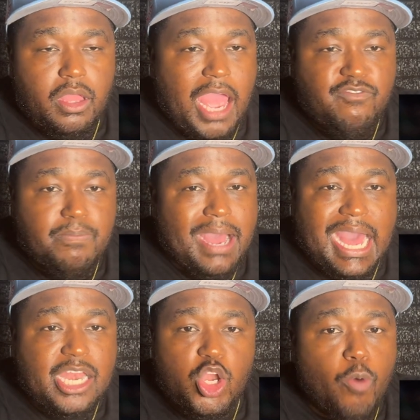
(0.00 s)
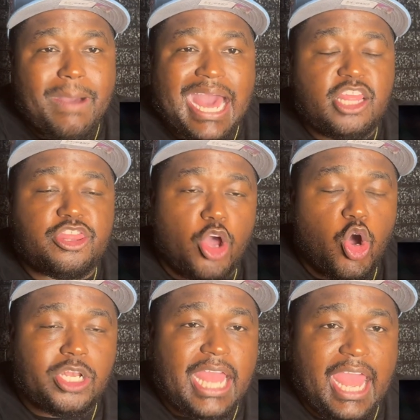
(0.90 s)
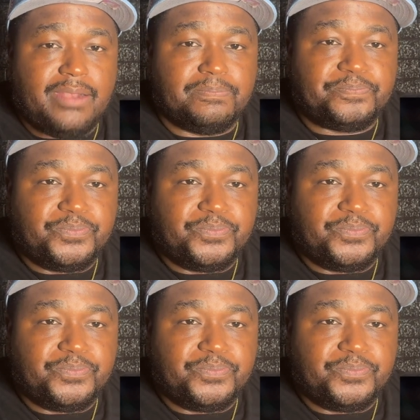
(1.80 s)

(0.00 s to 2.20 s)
nobody thought that.